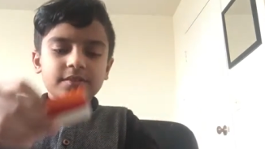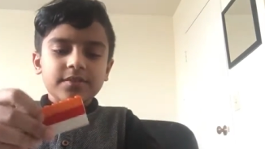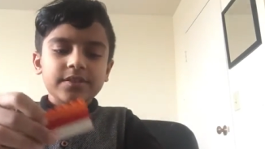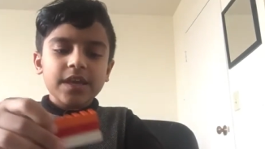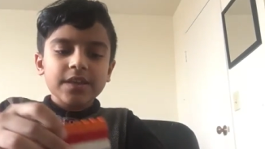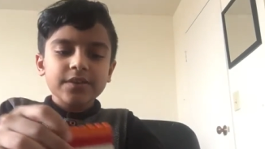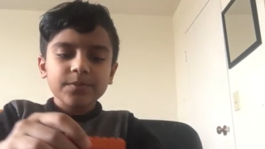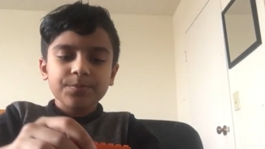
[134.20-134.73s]

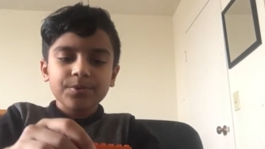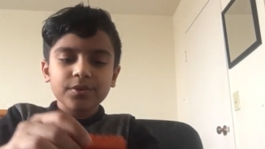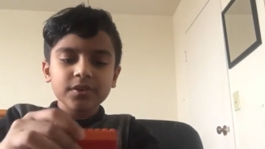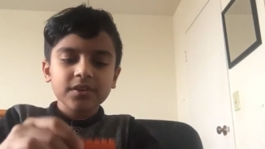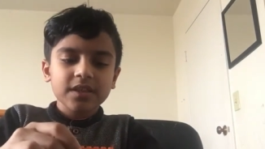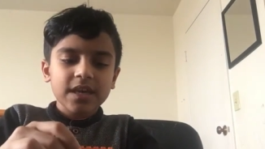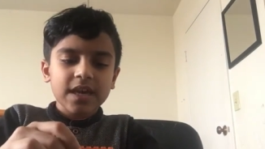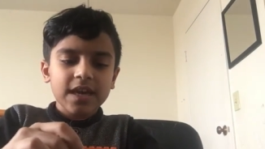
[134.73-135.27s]
Then you put
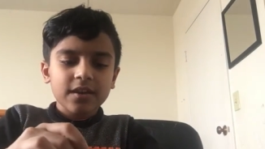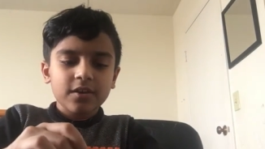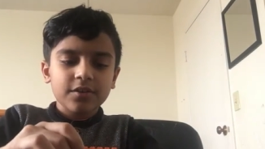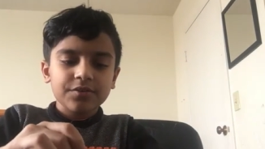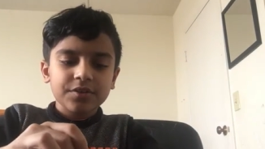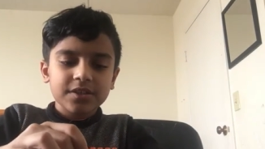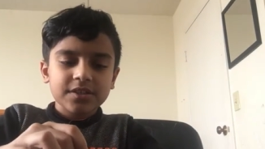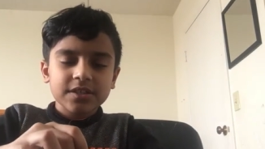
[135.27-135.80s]
that on
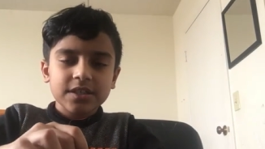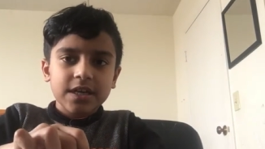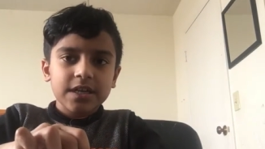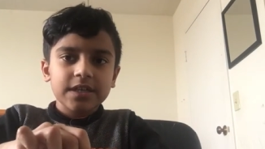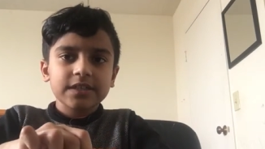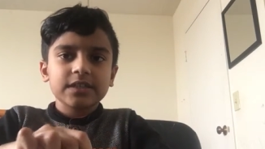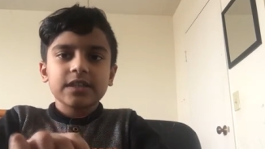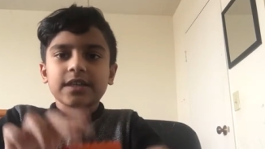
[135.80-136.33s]
the
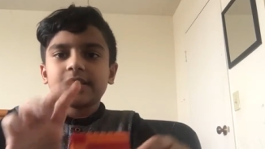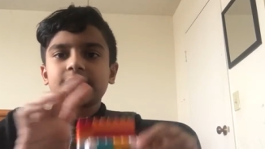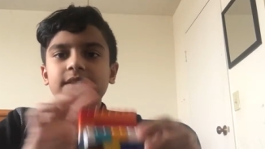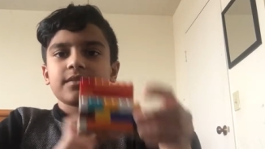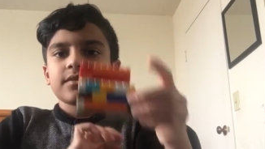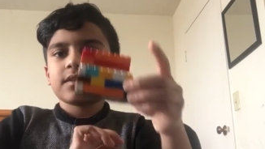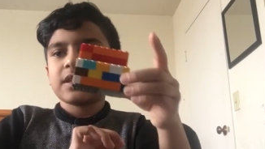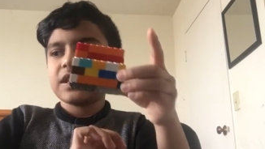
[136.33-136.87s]
side like
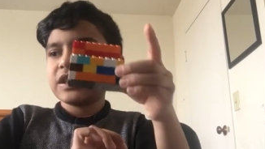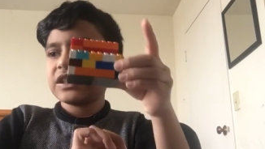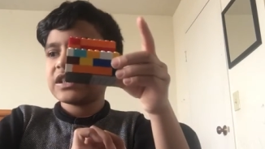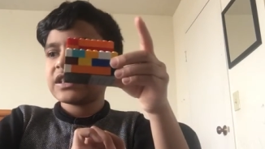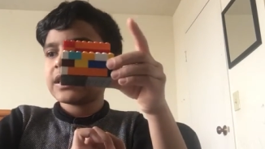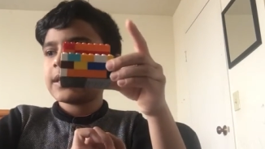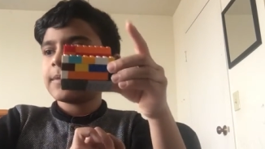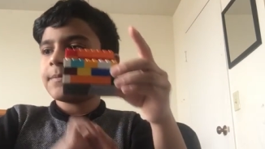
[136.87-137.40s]
this.